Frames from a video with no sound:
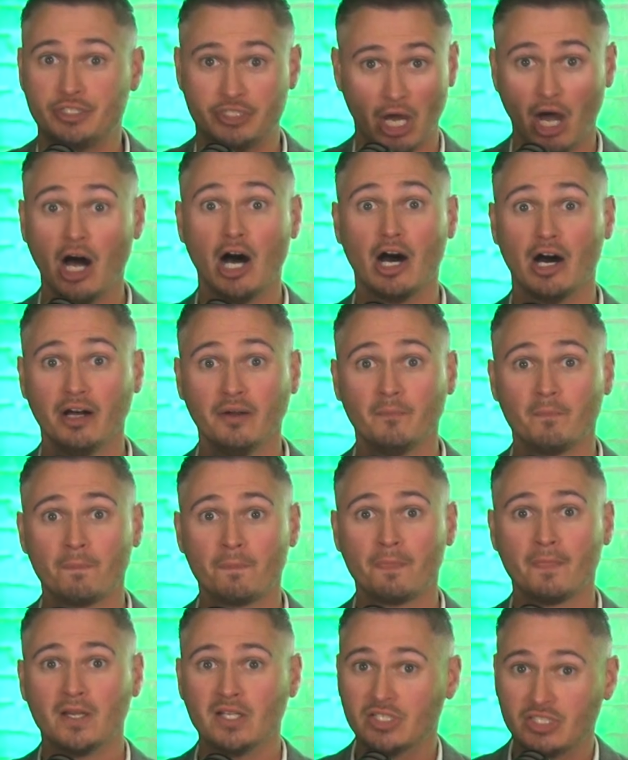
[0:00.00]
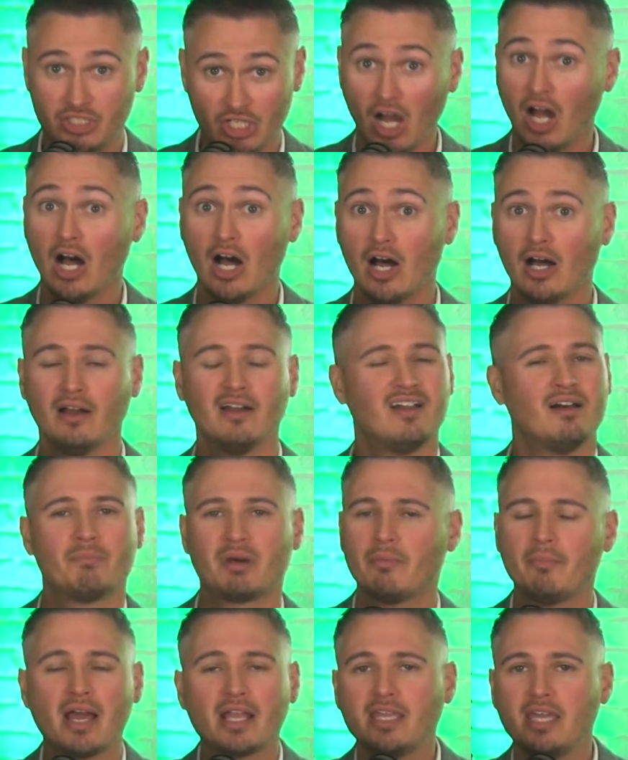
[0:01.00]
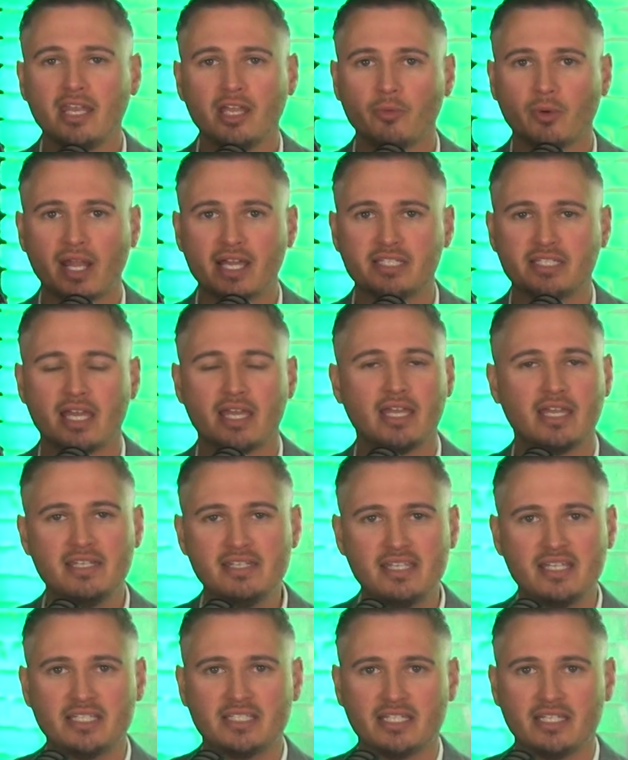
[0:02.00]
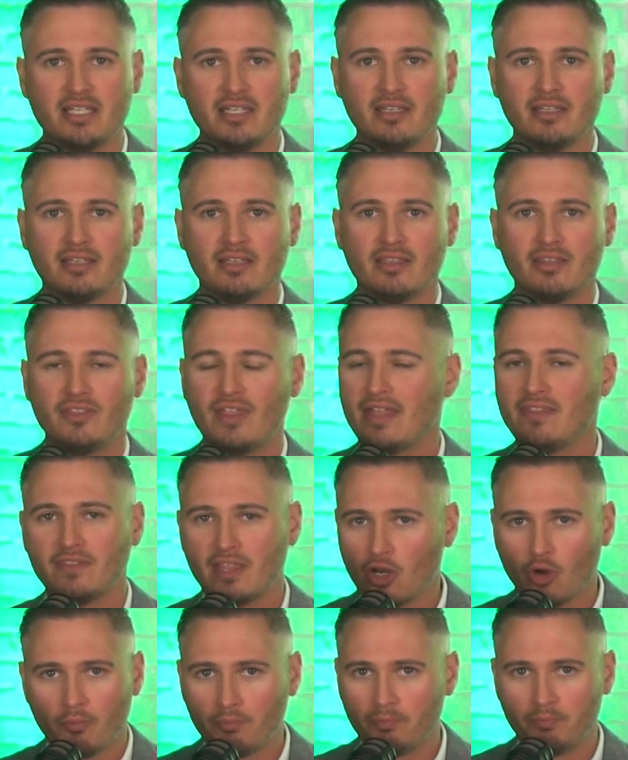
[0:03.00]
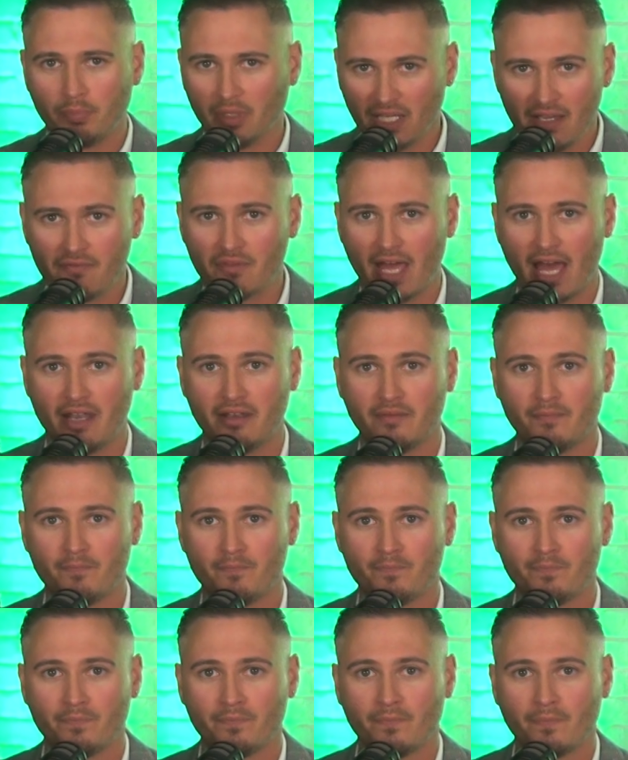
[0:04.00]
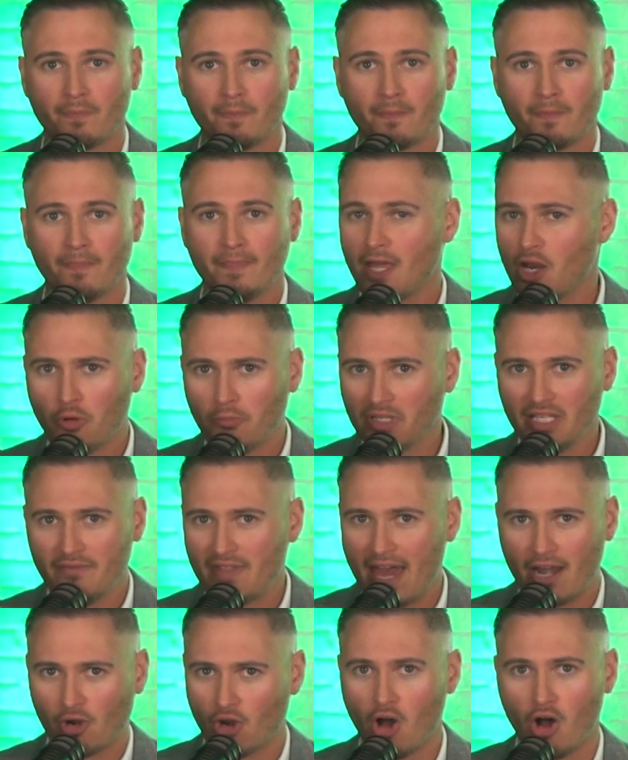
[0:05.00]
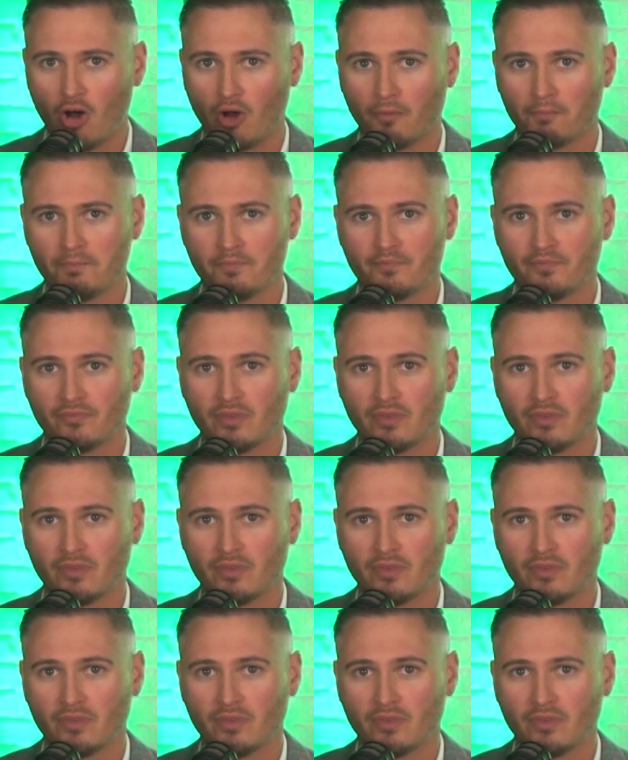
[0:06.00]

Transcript: Duh, duh. But I'm not kidding when I say in D C, they, they don't believe that. They don't believe that at all.